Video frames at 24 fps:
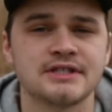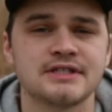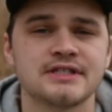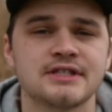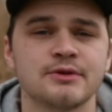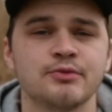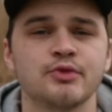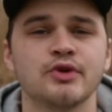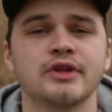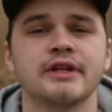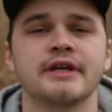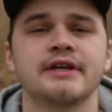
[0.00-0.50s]

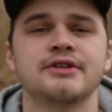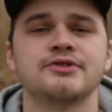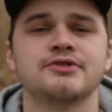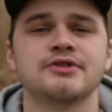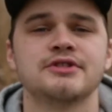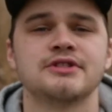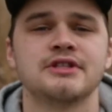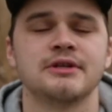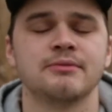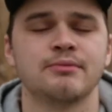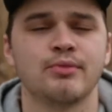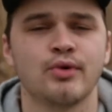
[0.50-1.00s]
some really
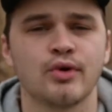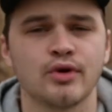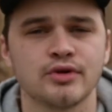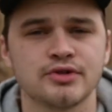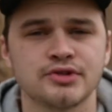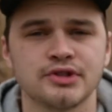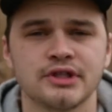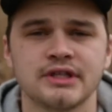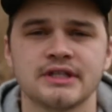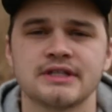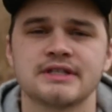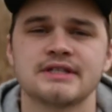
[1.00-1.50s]
interesting
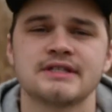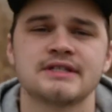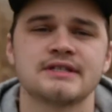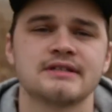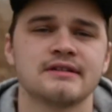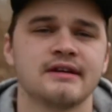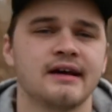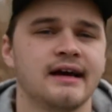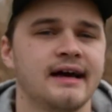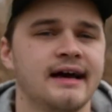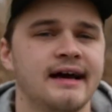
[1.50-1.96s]
portraits,